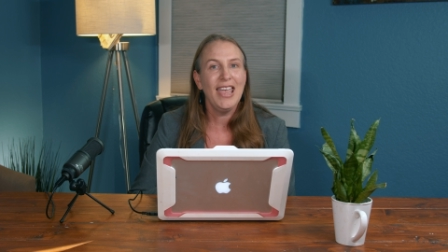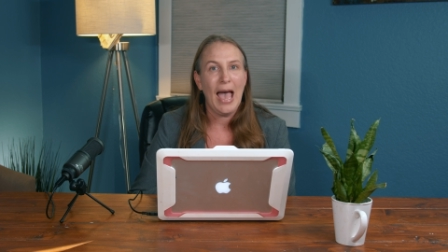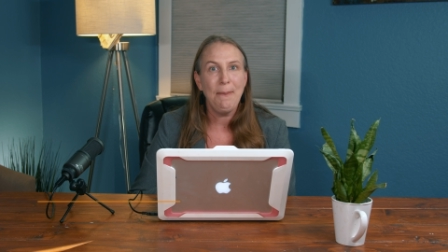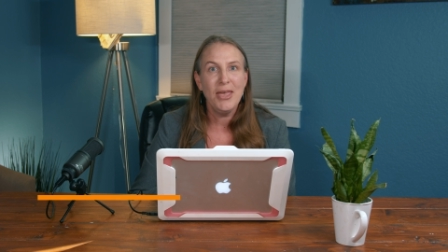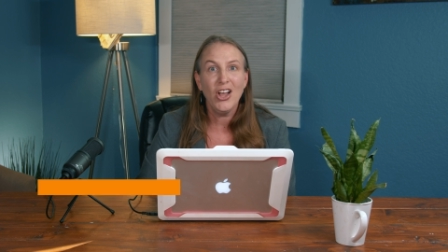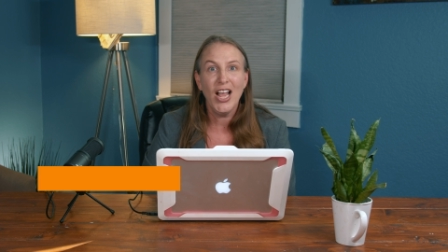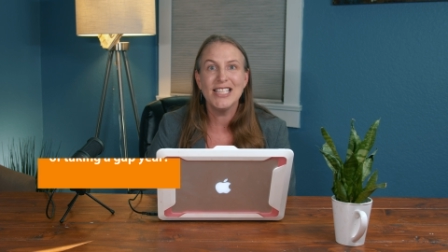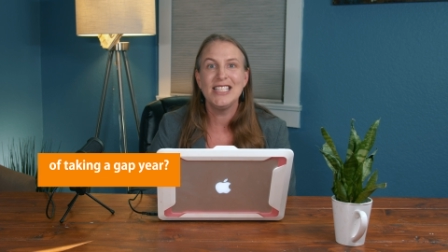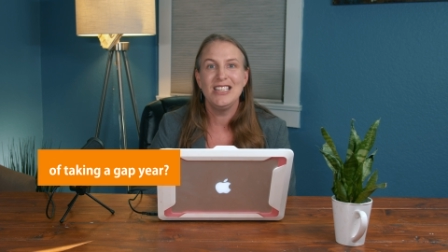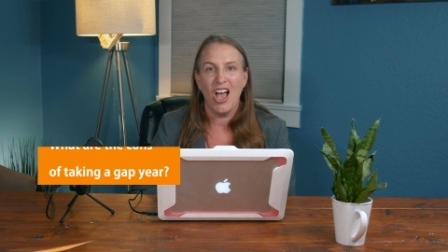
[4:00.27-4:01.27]
gap year
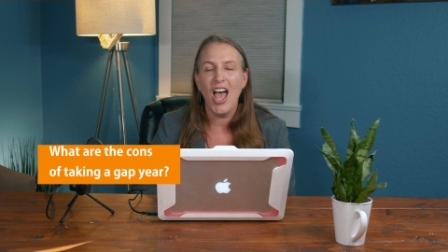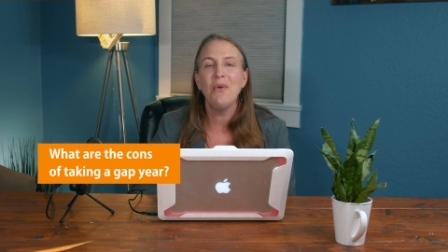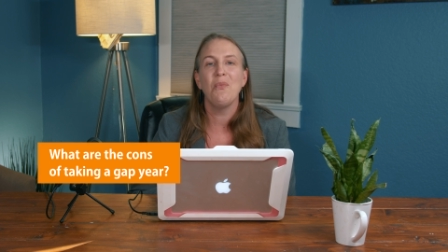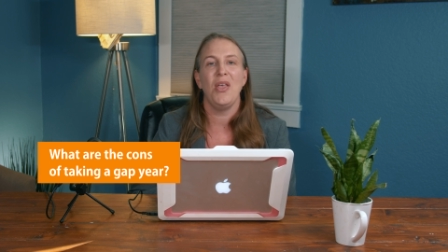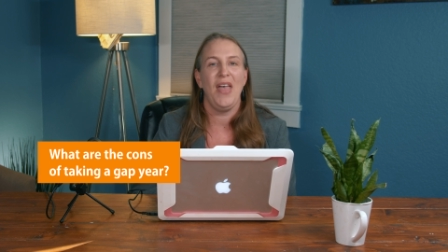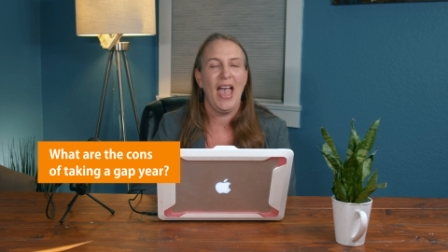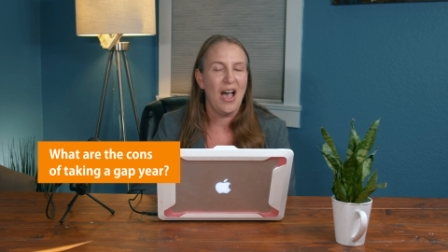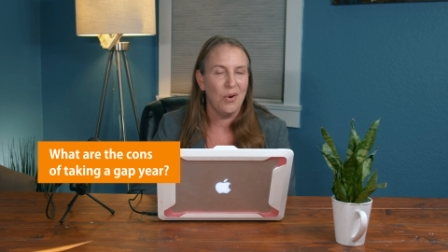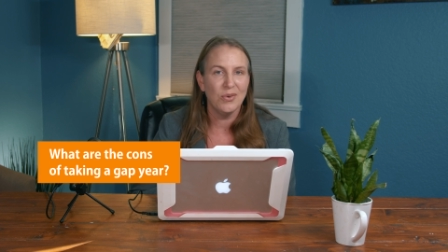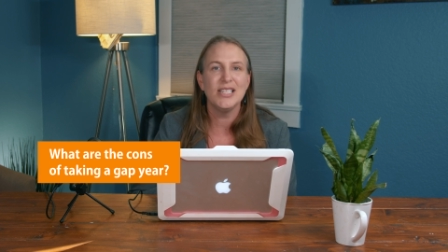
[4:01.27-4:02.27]
is not
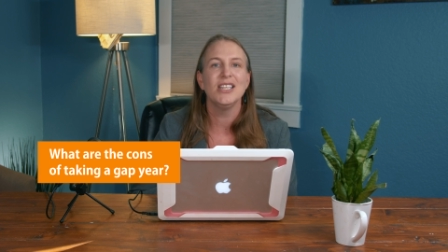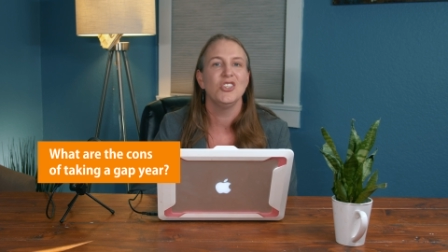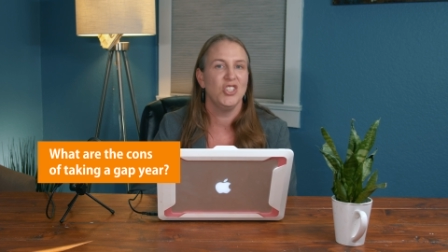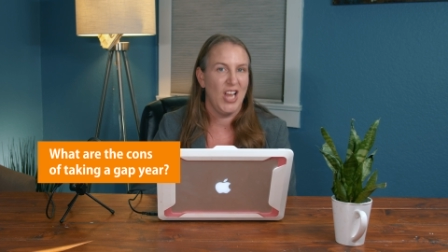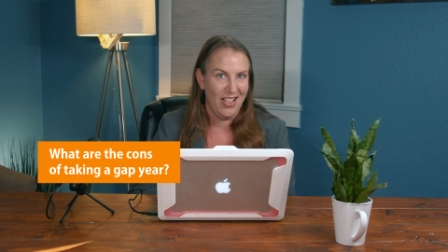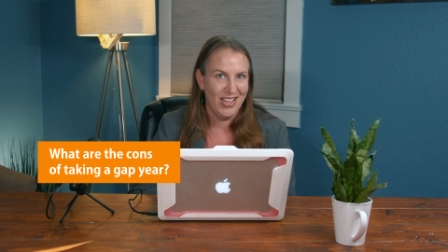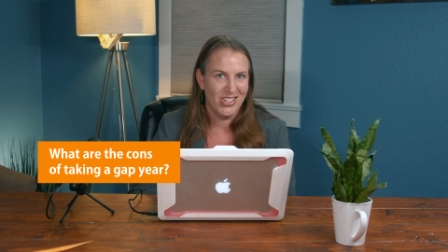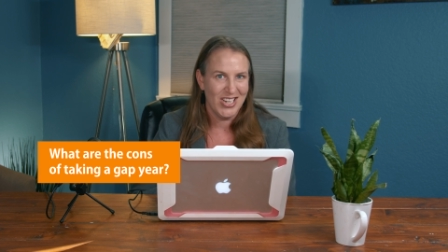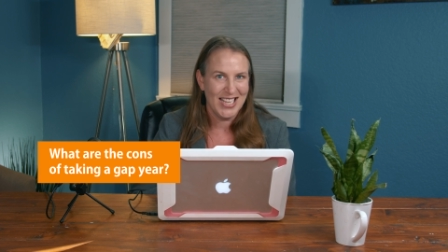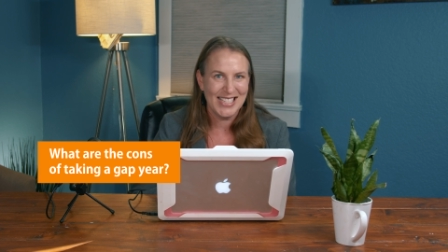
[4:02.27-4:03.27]
without
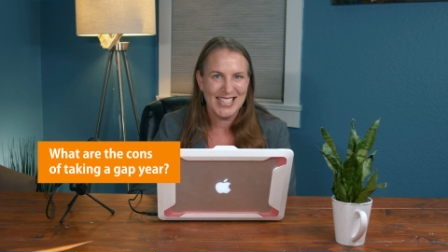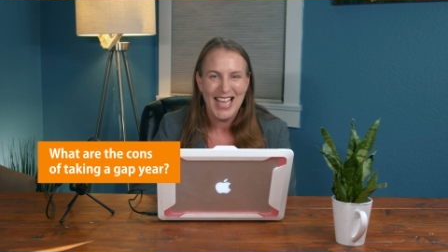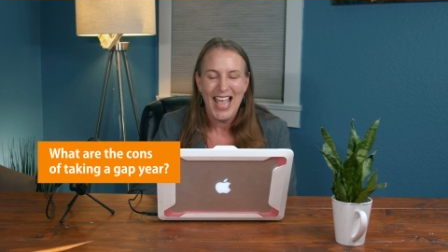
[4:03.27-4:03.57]
challenges.